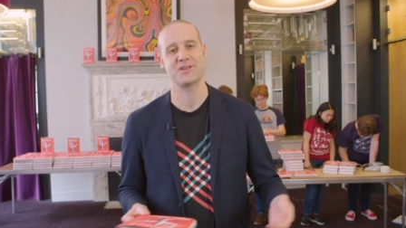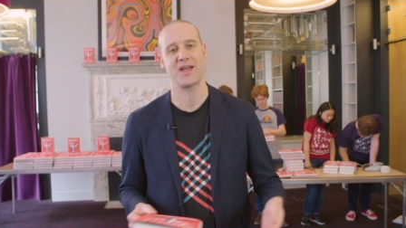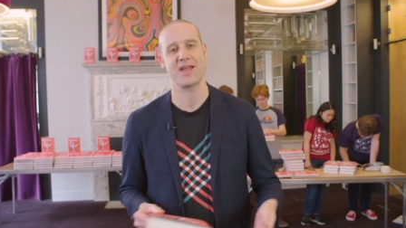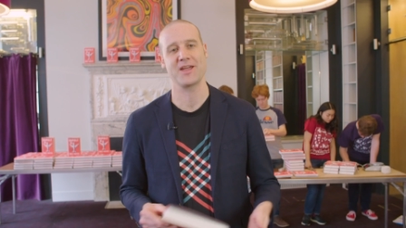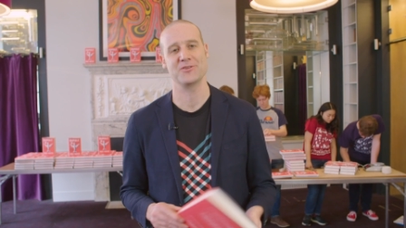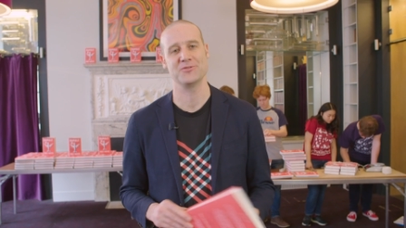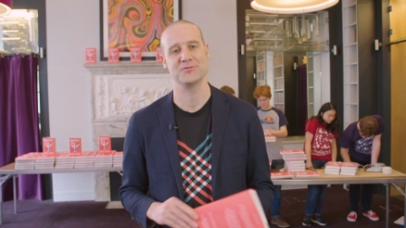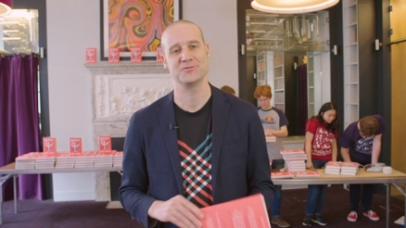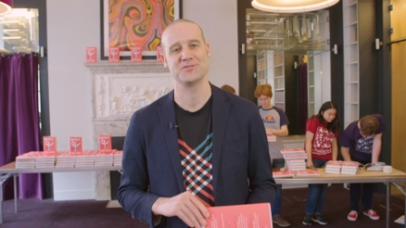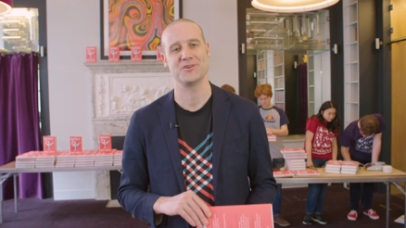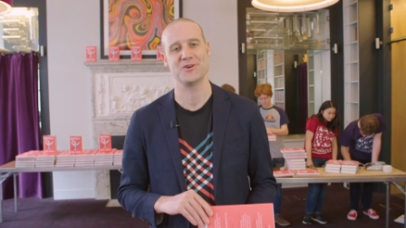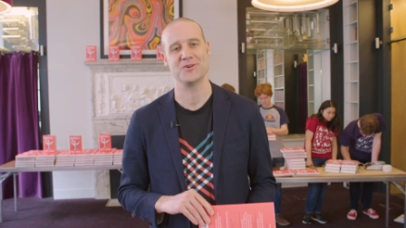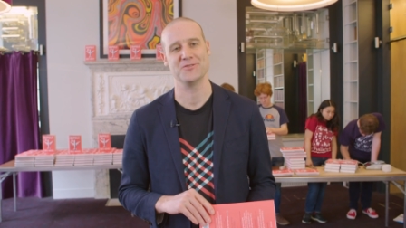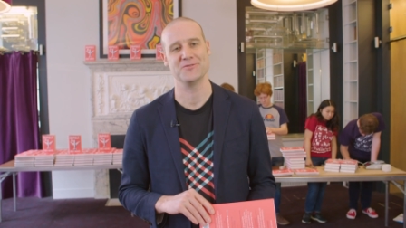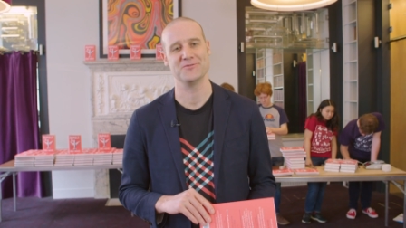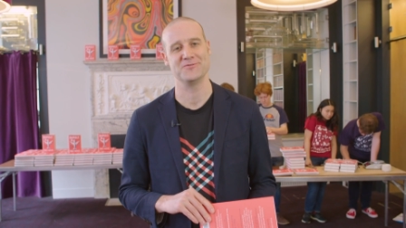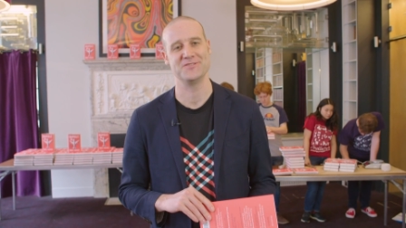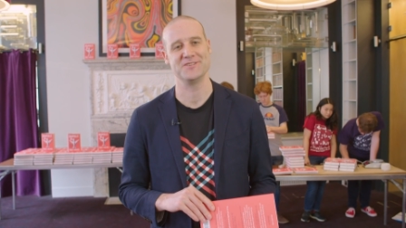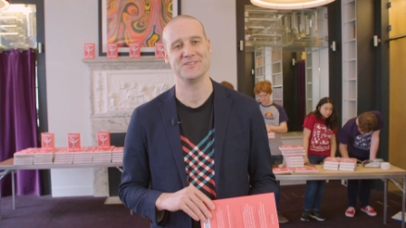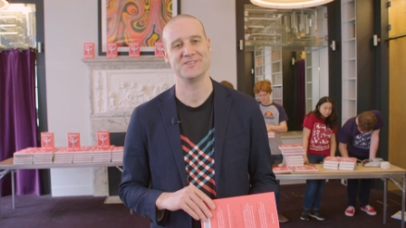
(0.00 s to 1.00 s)
tales
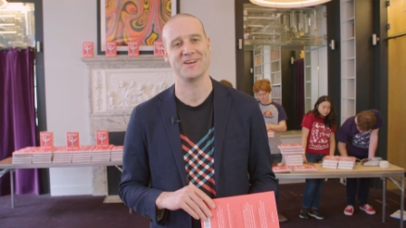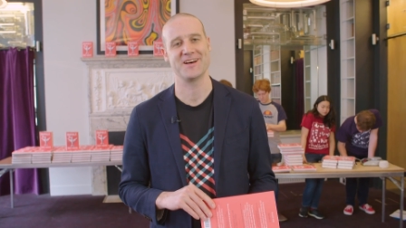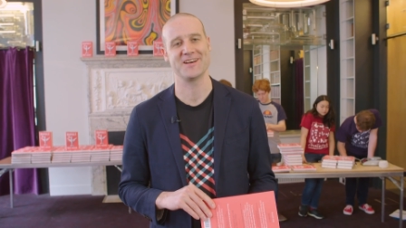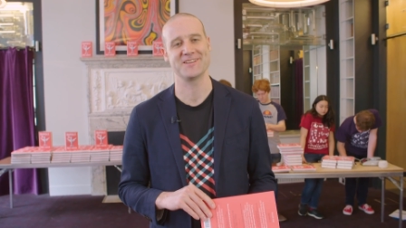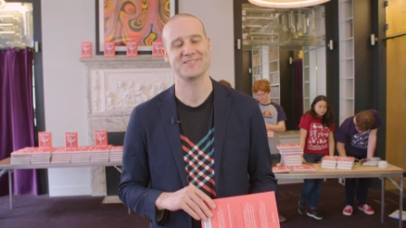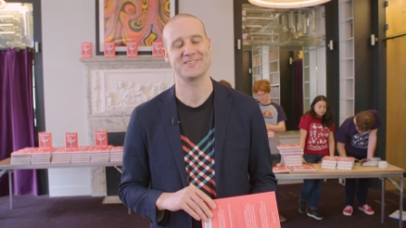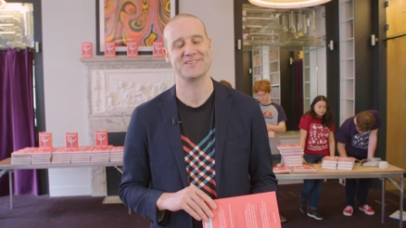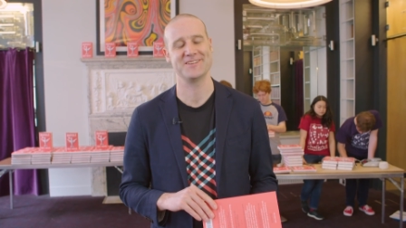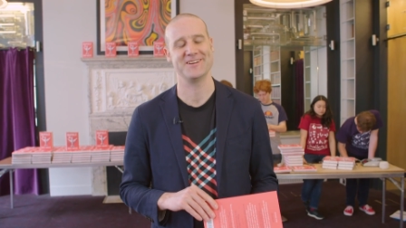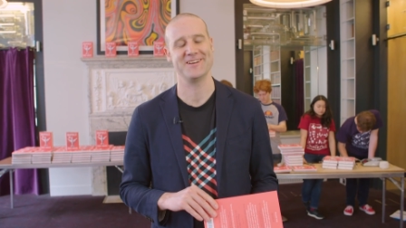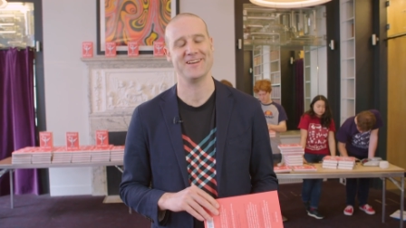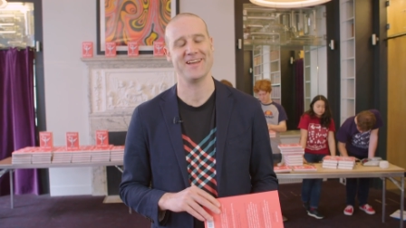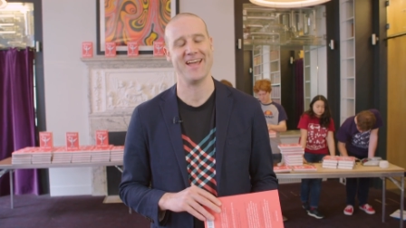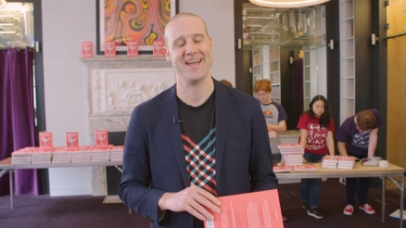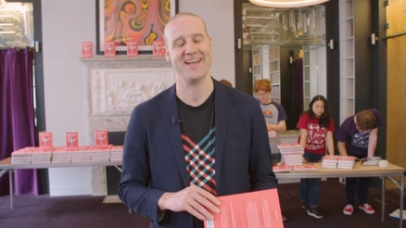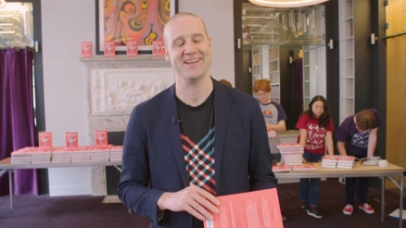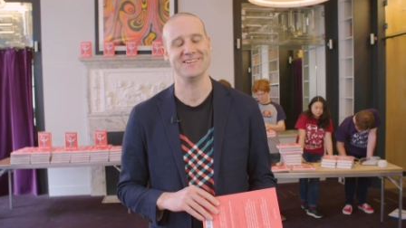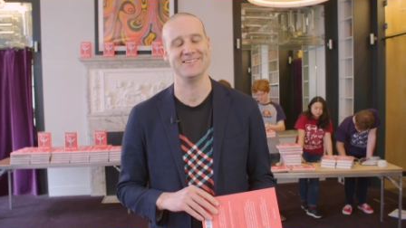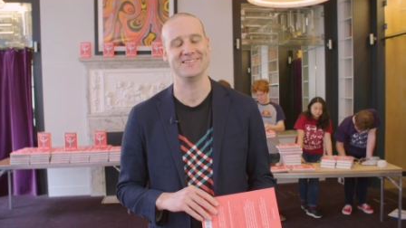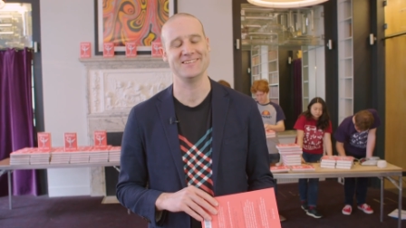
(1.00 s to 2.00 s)
of disaster
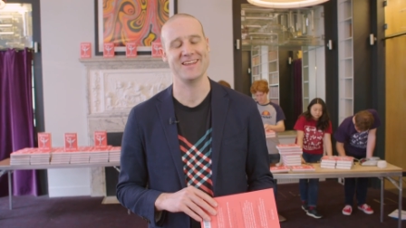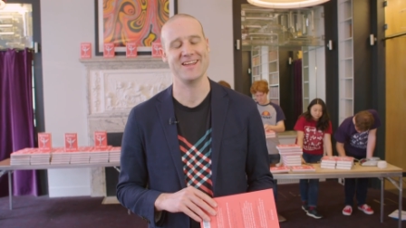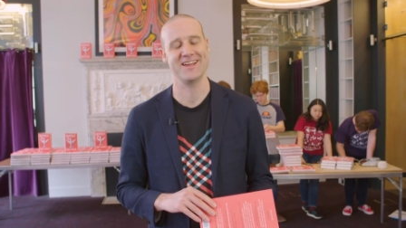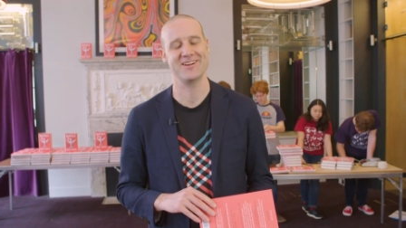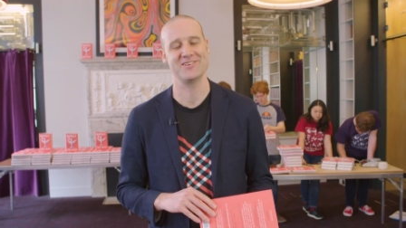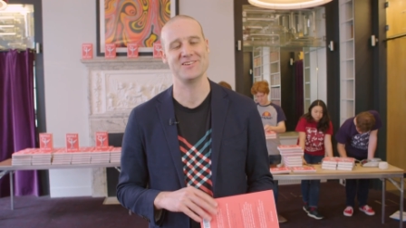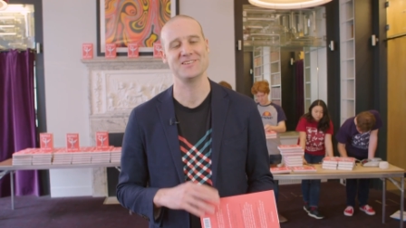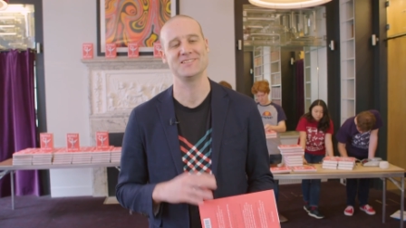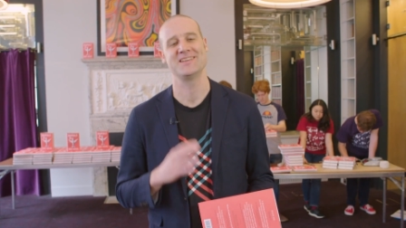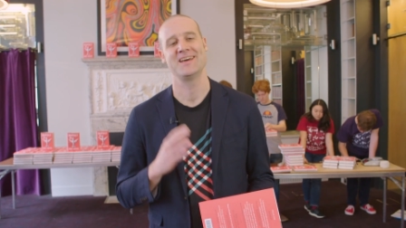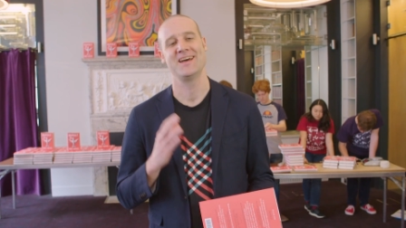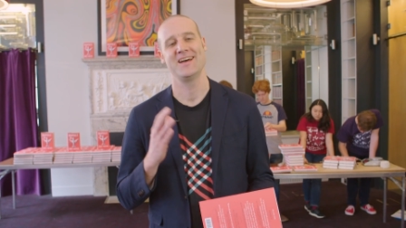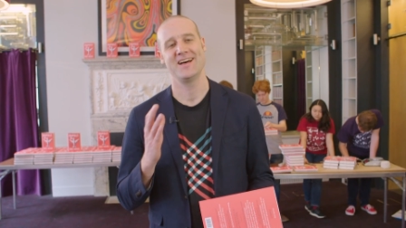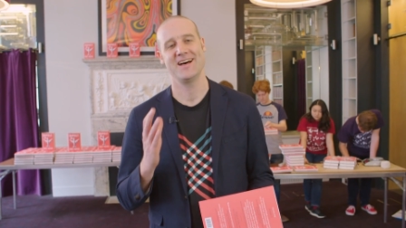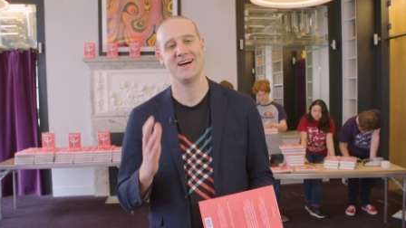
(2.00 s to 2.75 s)
and errors.